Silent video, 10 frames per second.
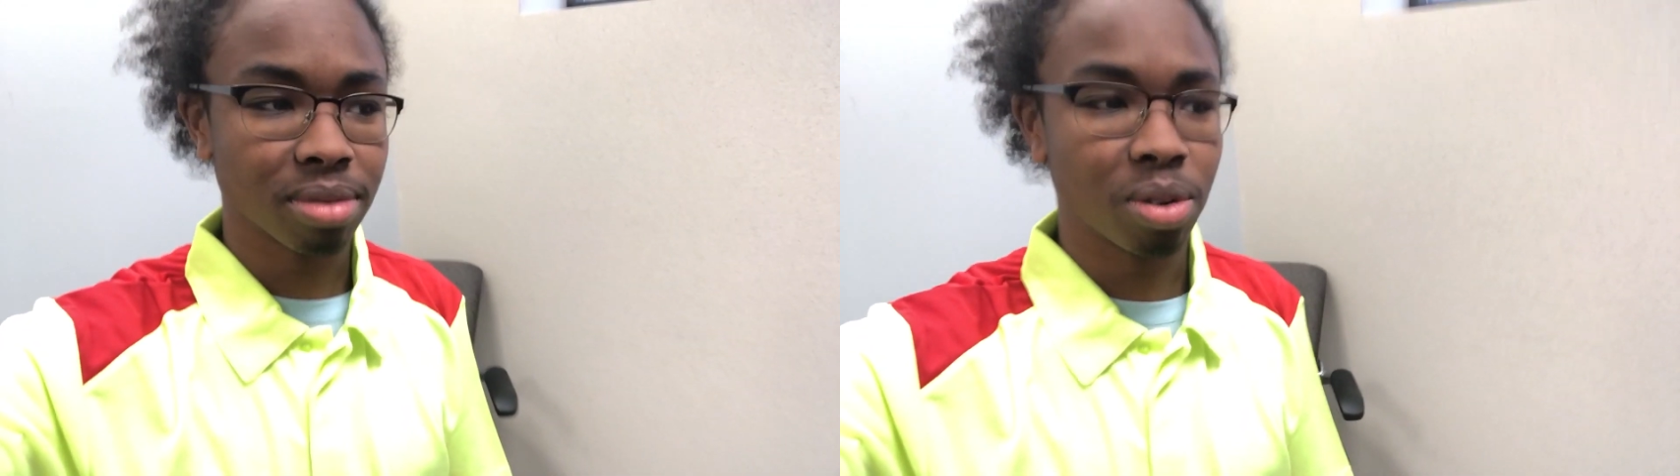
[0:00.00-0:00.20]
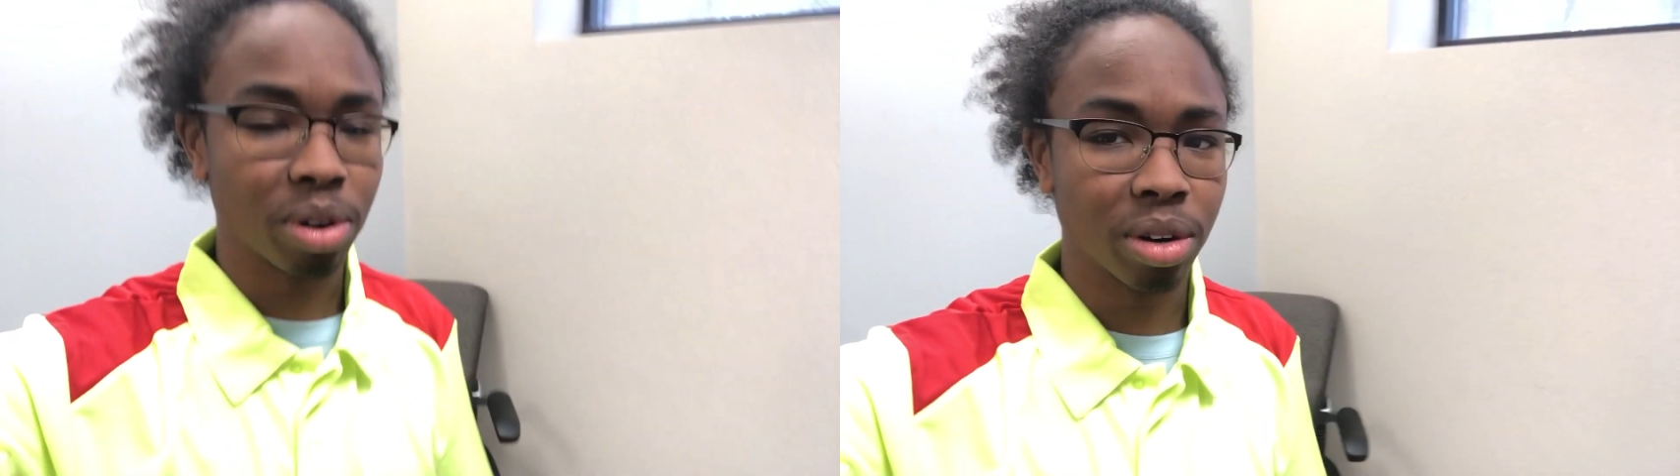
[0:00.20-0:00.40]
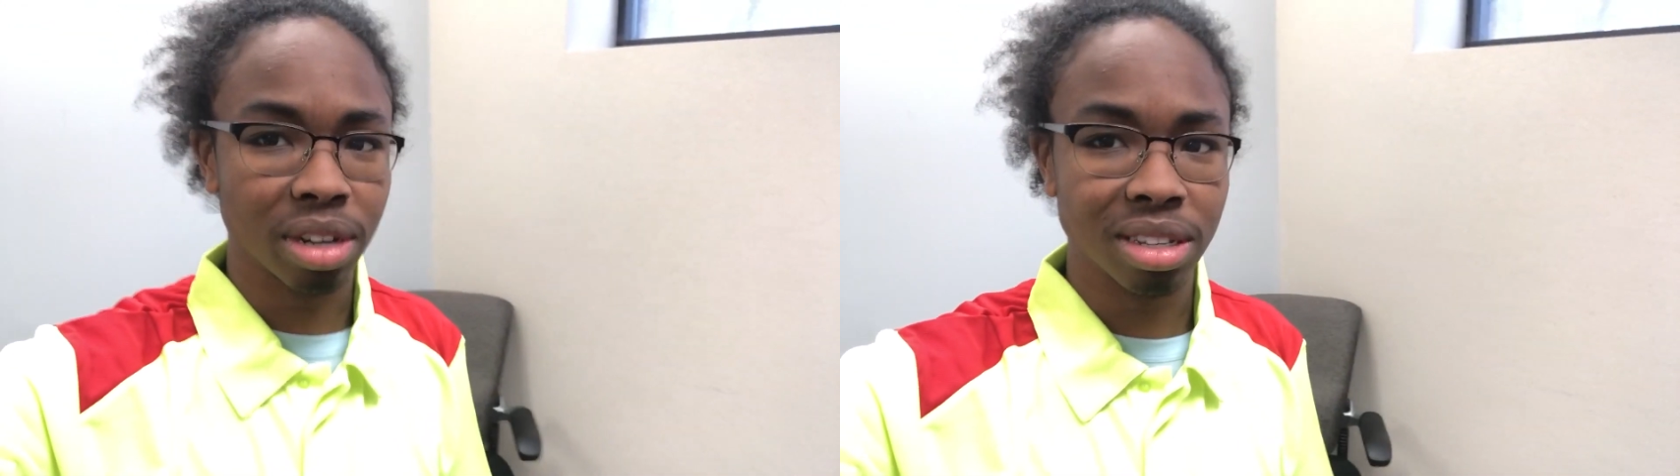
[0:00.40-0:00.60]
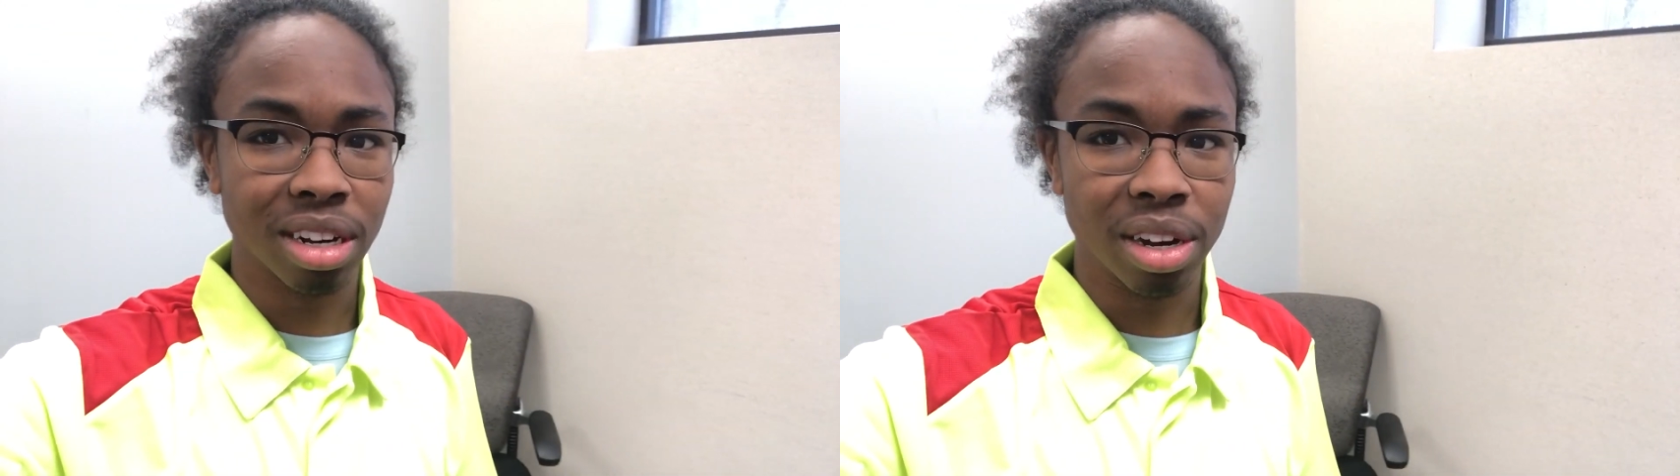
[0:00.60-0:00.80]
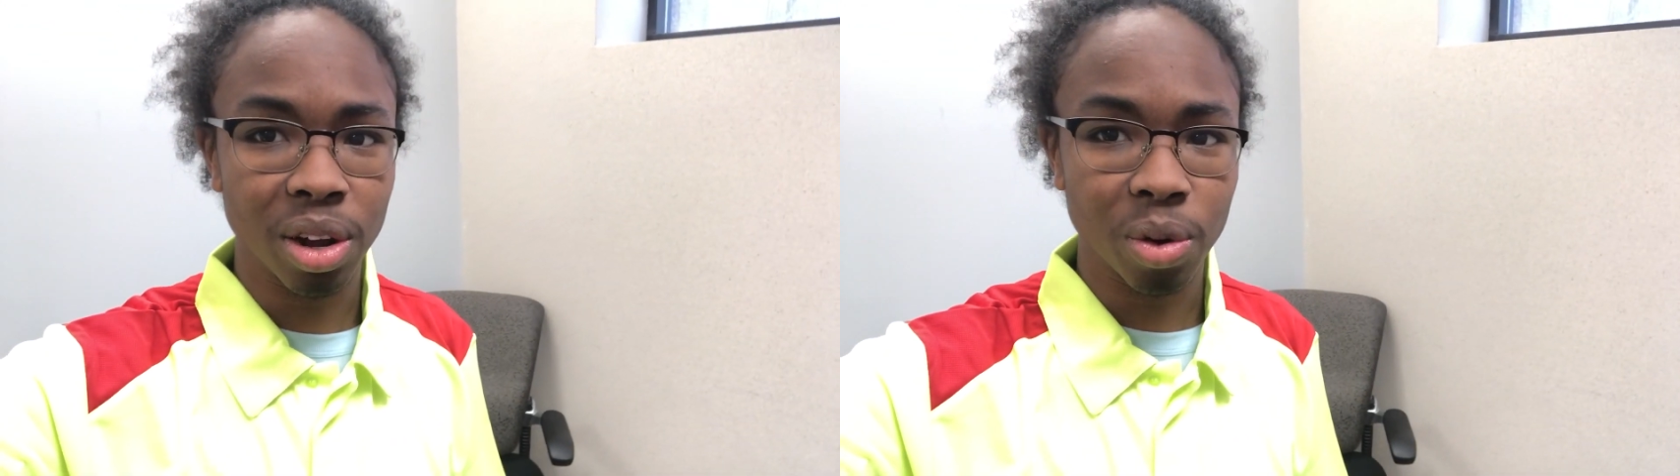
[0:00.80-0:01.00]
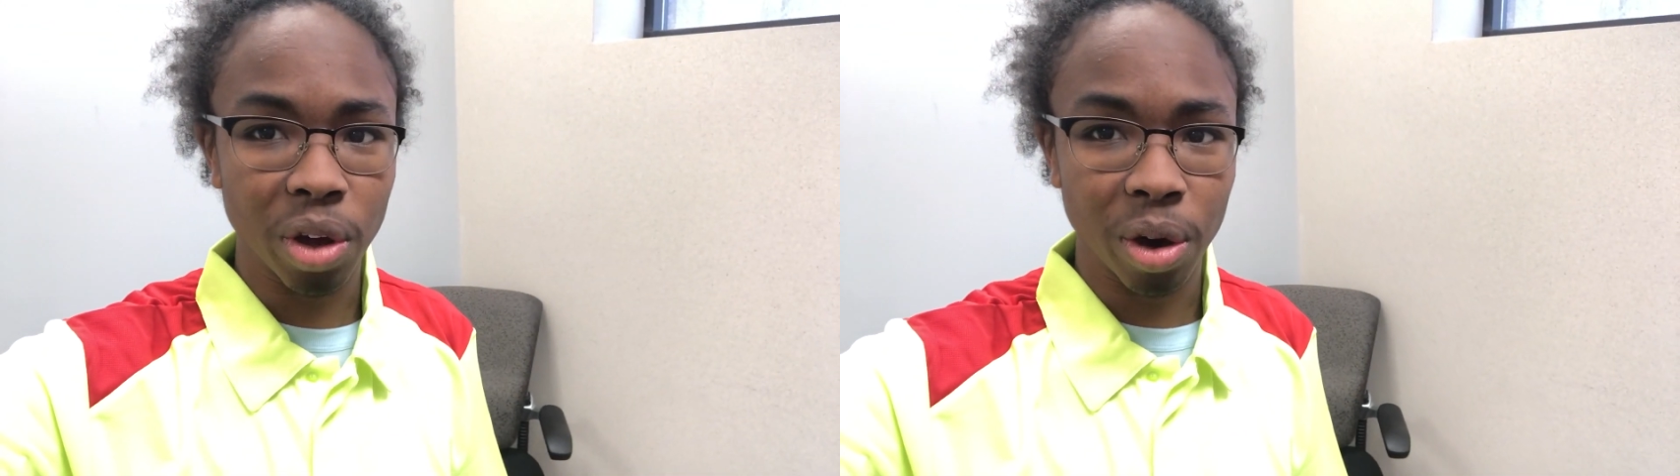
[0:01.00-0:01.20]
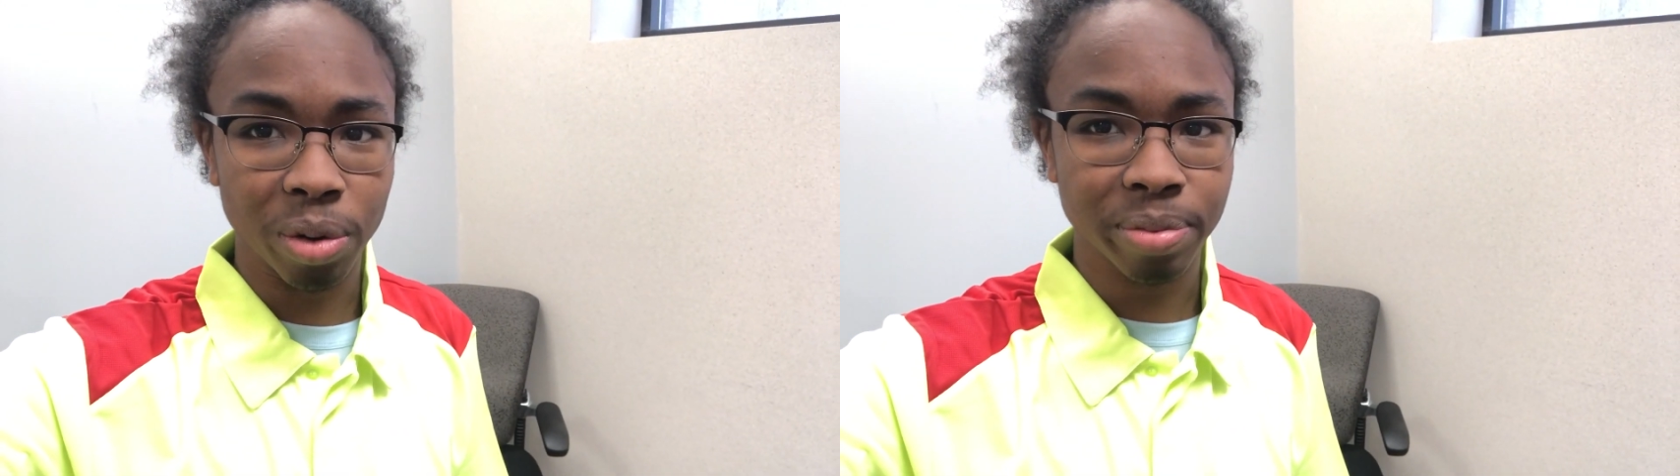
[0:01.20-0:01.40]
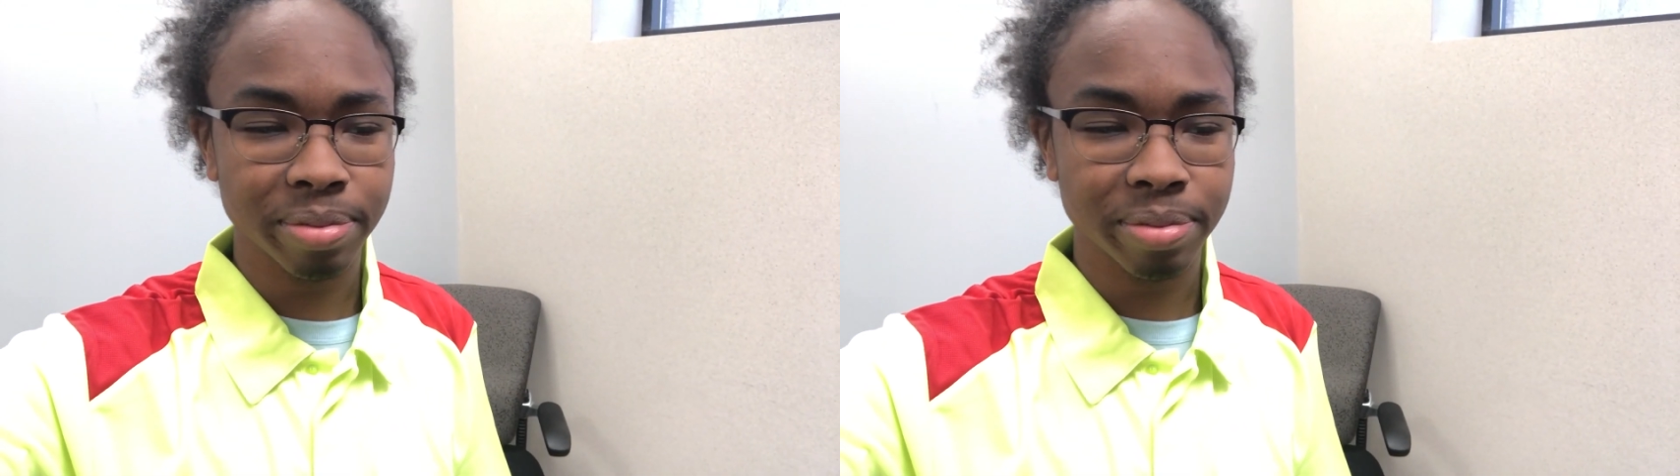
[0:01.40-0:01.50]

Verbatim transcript: or is it a no-no?